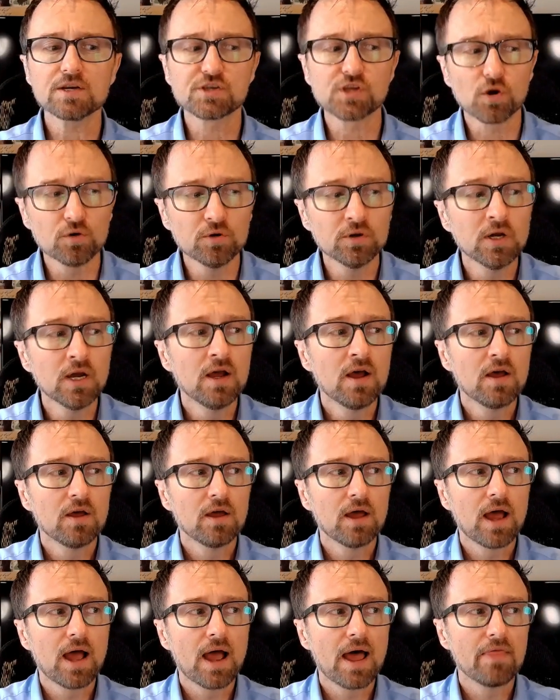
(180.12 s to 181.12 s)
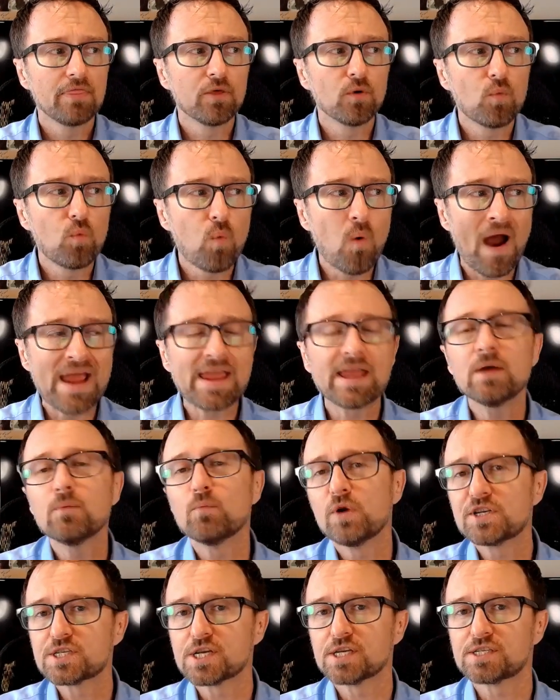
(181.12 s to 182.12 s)
So the way
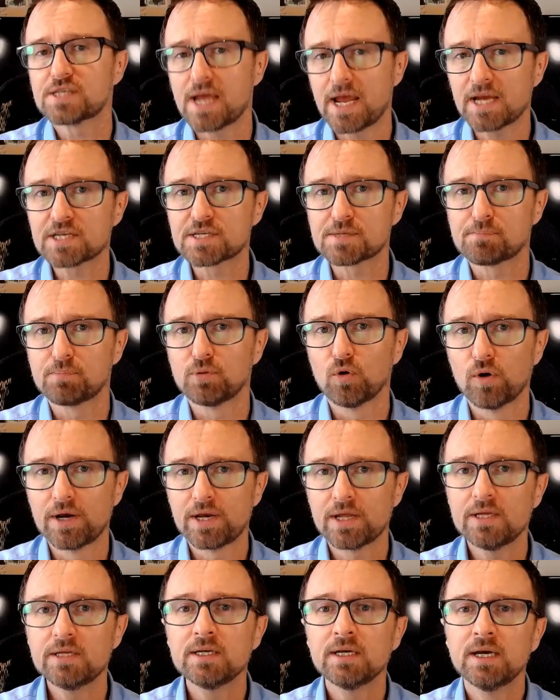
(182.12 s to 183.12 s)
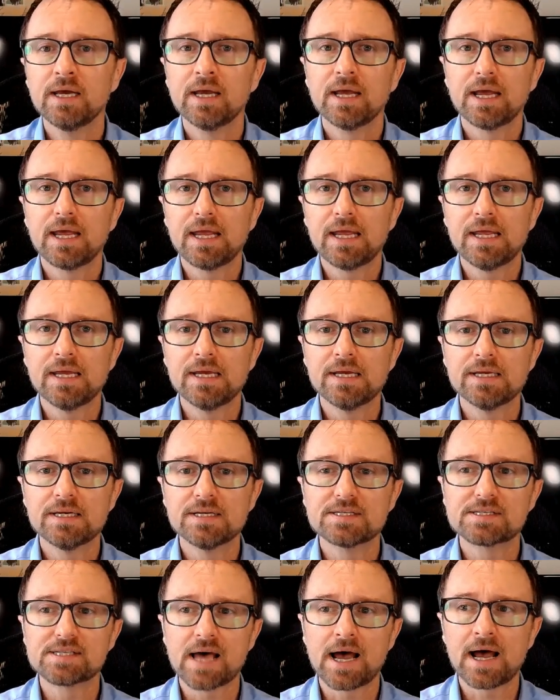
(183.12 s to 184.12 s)
in which it's exploited is